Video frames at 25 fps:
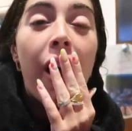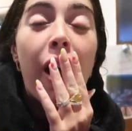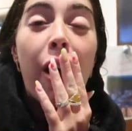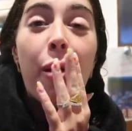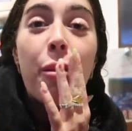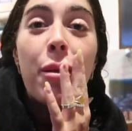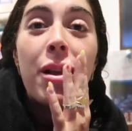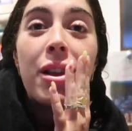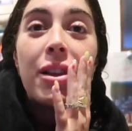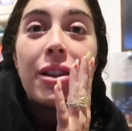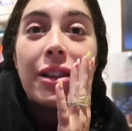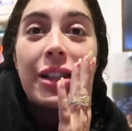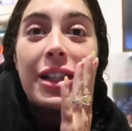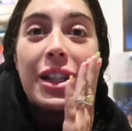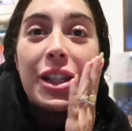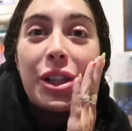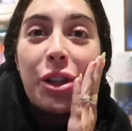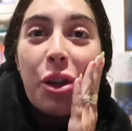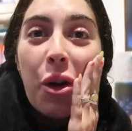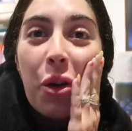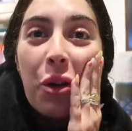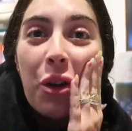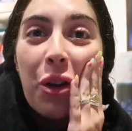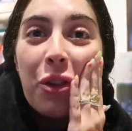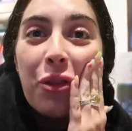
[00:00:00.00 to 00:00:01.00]
That means I need
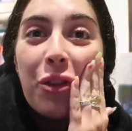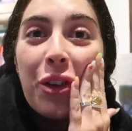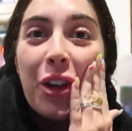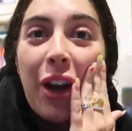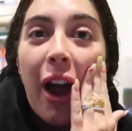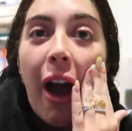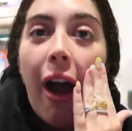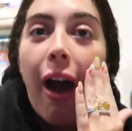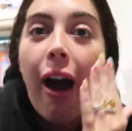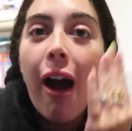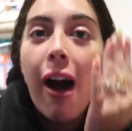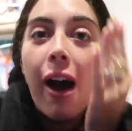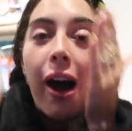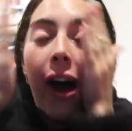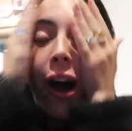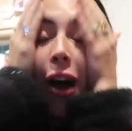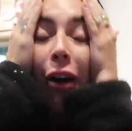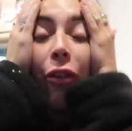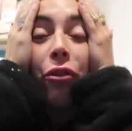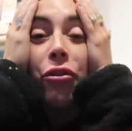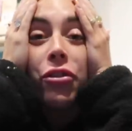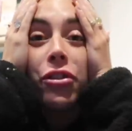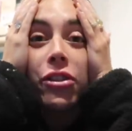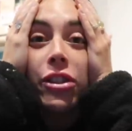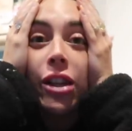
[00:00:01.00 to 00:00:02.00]
to go on a run at
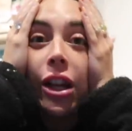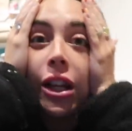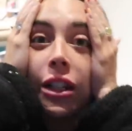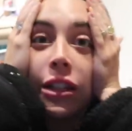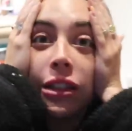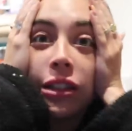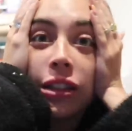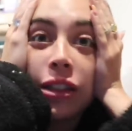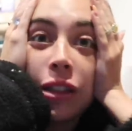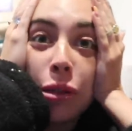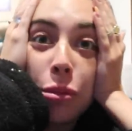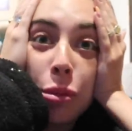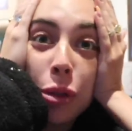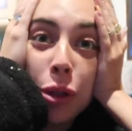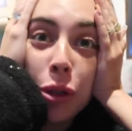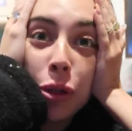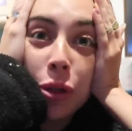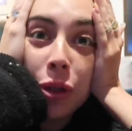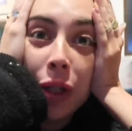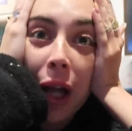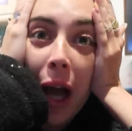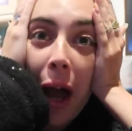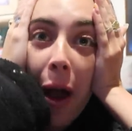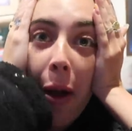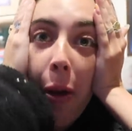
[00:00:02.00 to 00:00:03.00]
6:30 in the
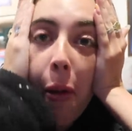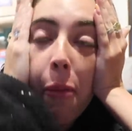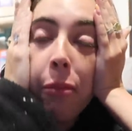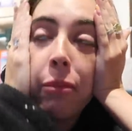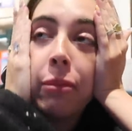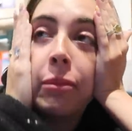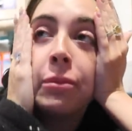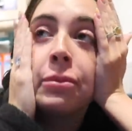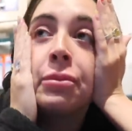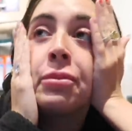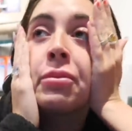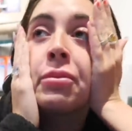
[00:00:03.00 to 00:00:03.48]
morning.